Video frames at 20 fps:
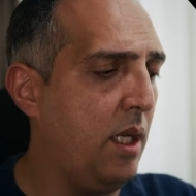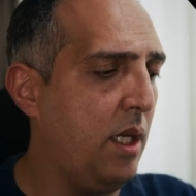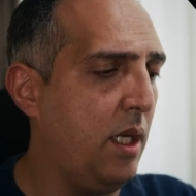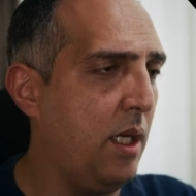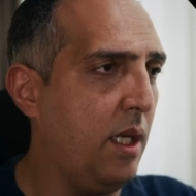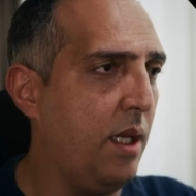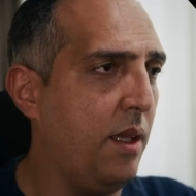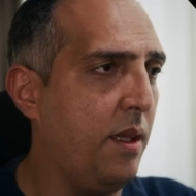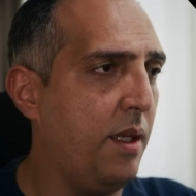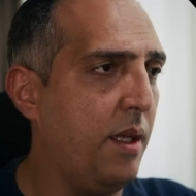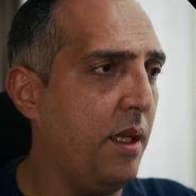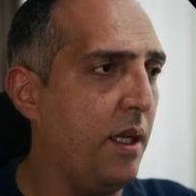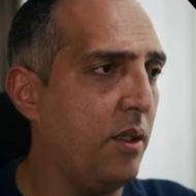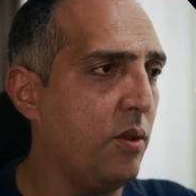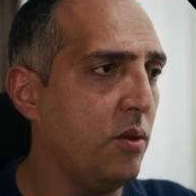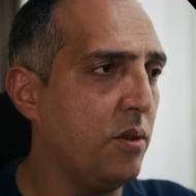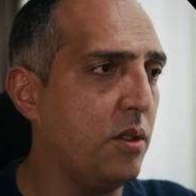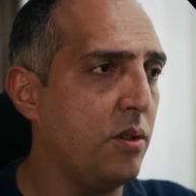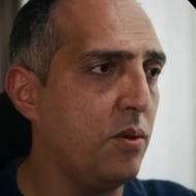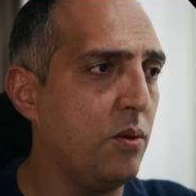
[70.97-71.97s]
and the
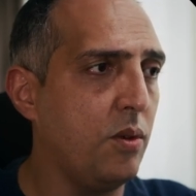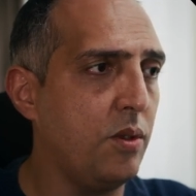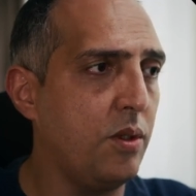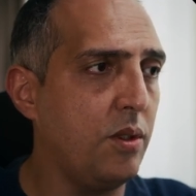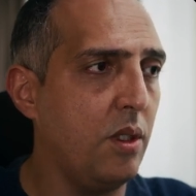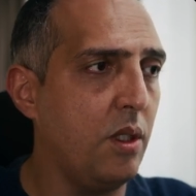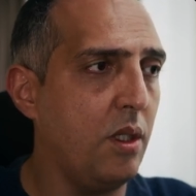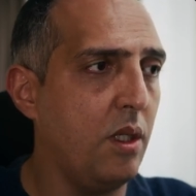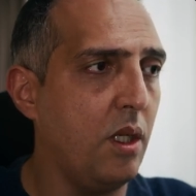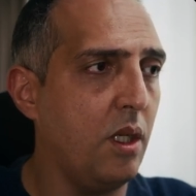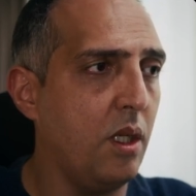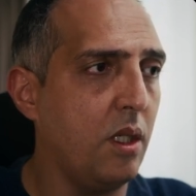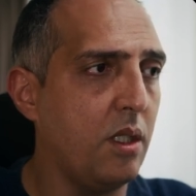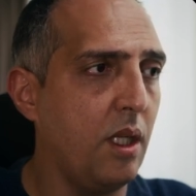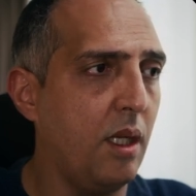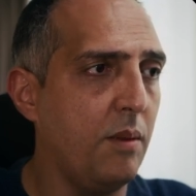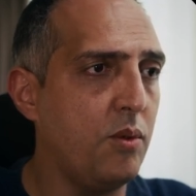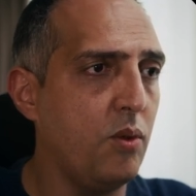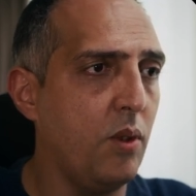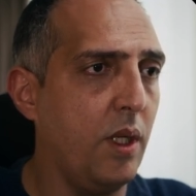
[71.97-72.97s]
diagnosis was
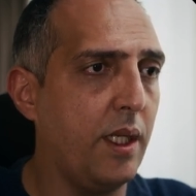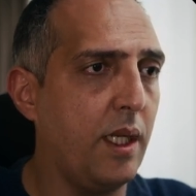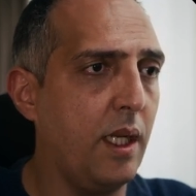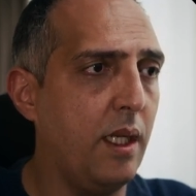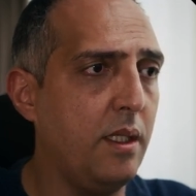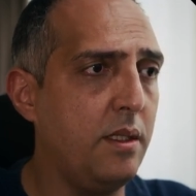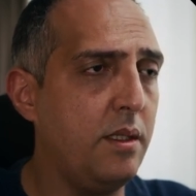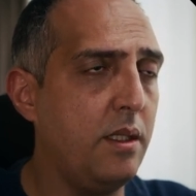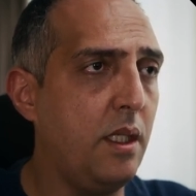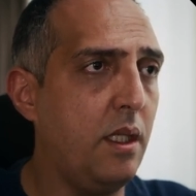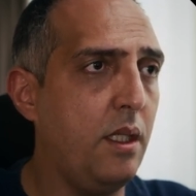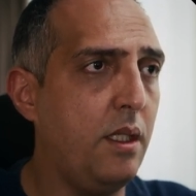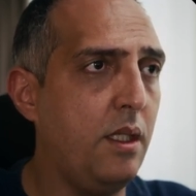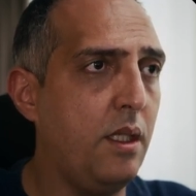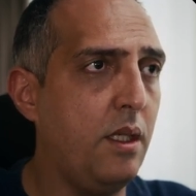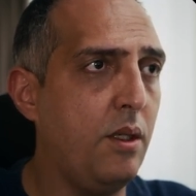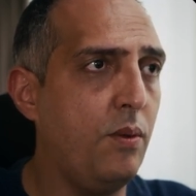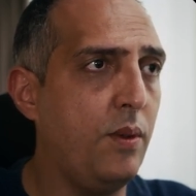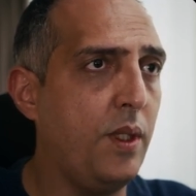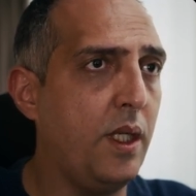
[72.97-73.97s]
type 2 achalasia.
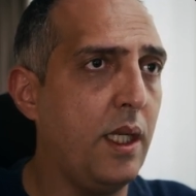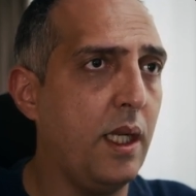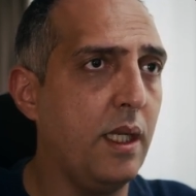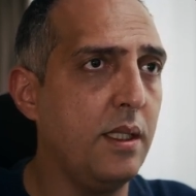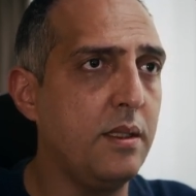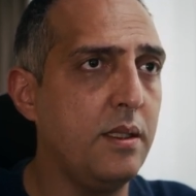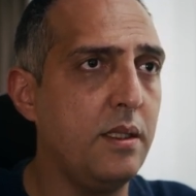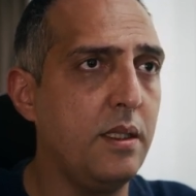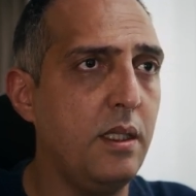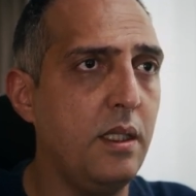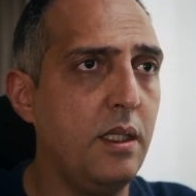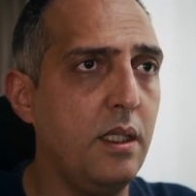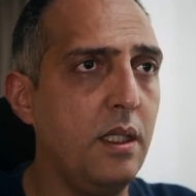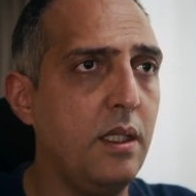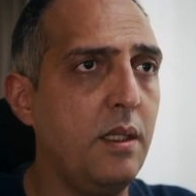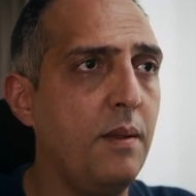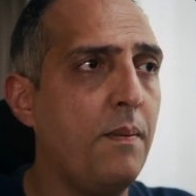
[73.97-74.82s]
Here we can see